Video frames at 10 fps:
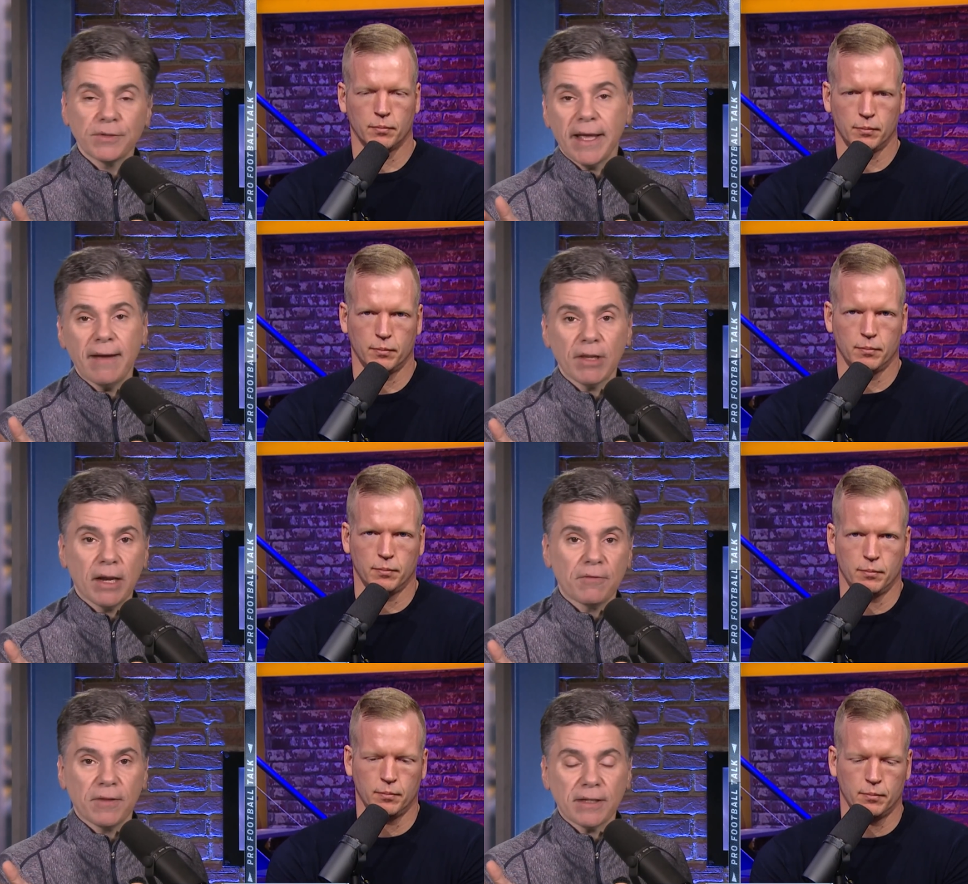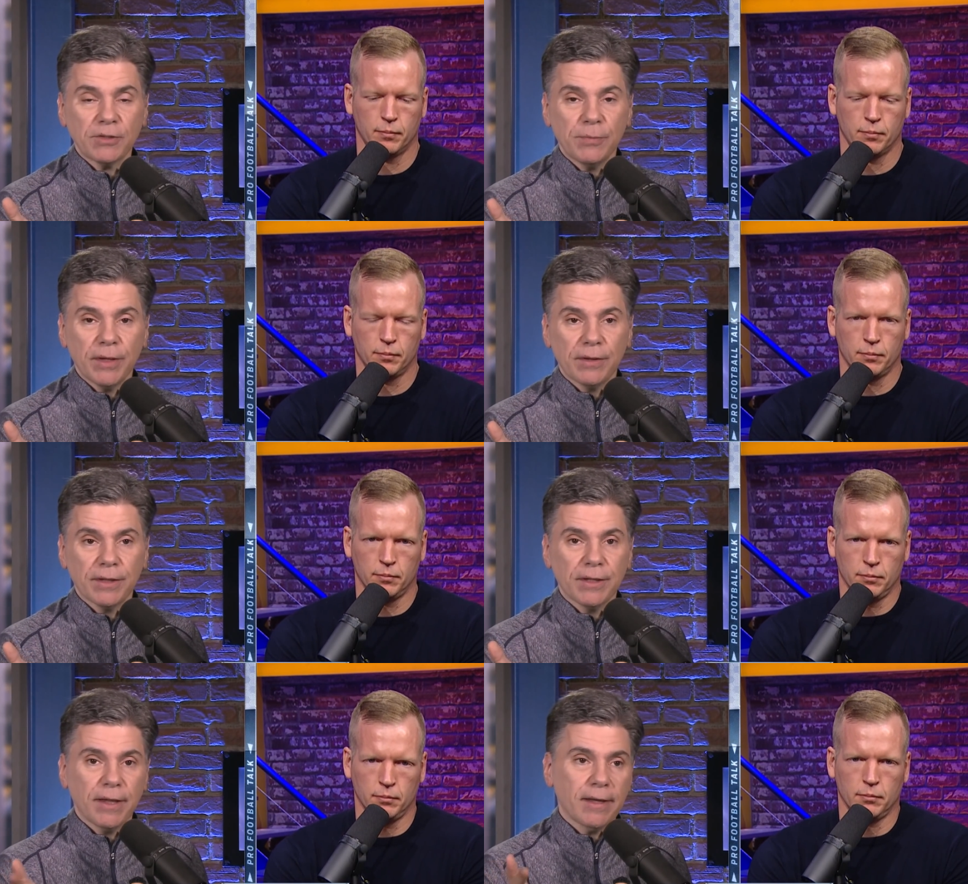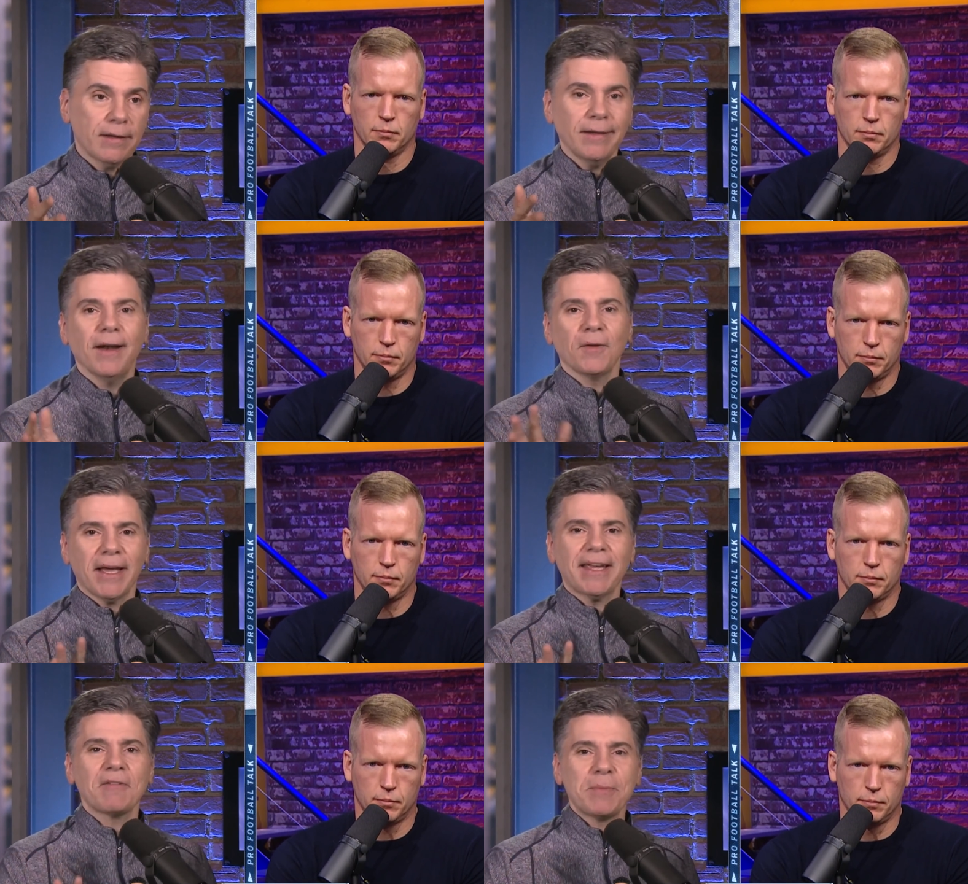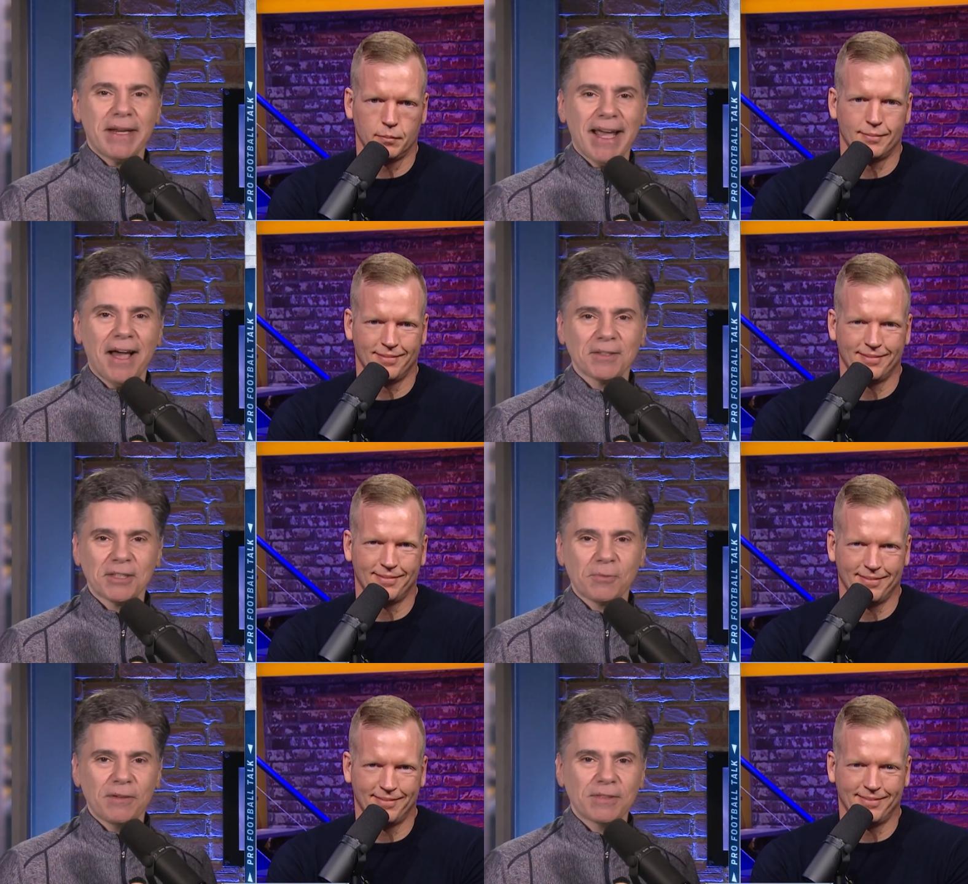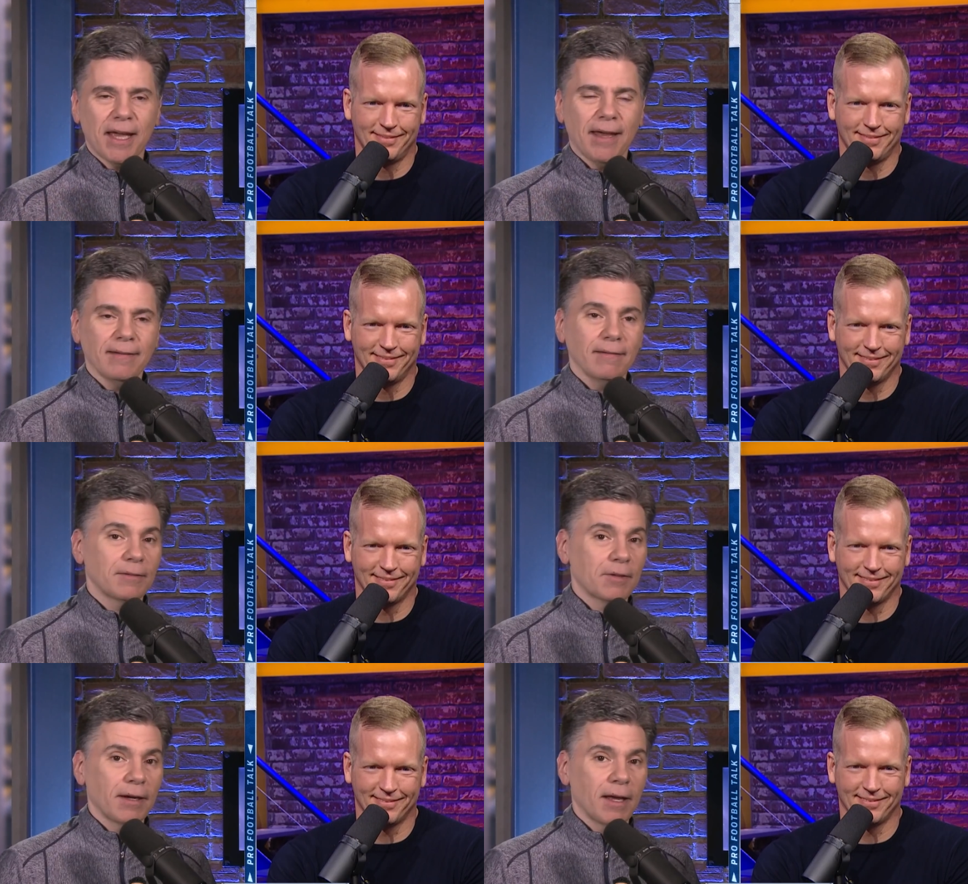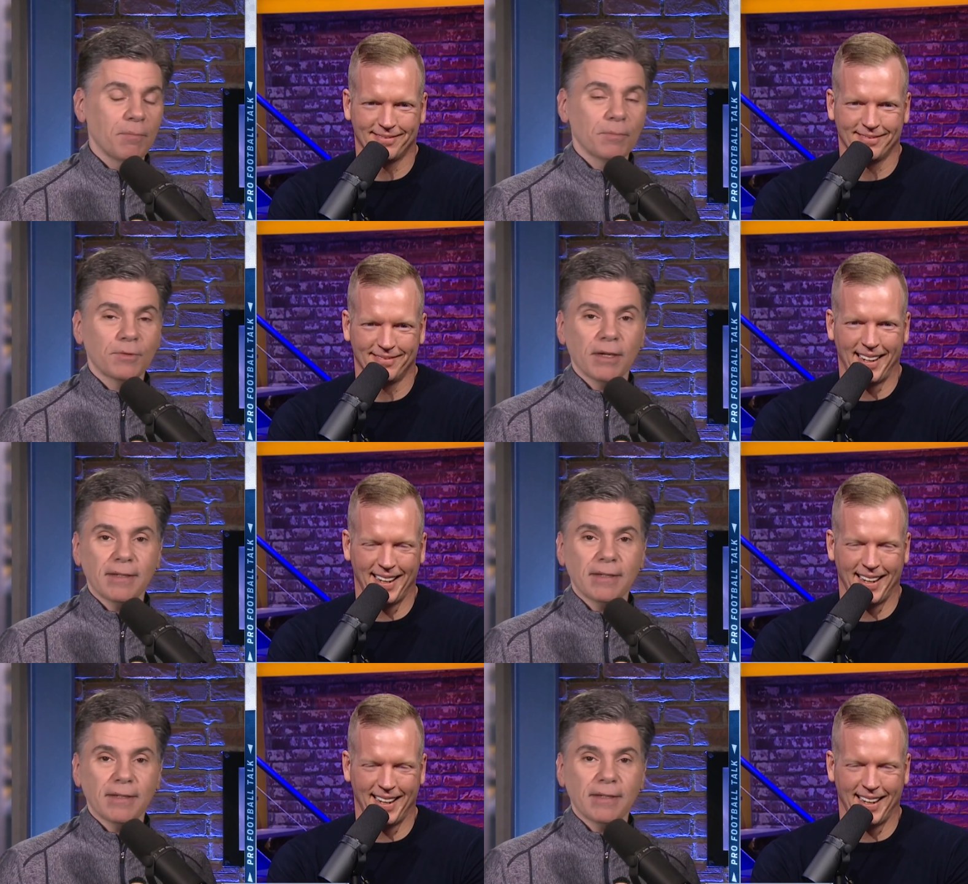Speaker 1: they have a lot of flexibility. They, can, you know, like everybody else, as we've said, trade up, trade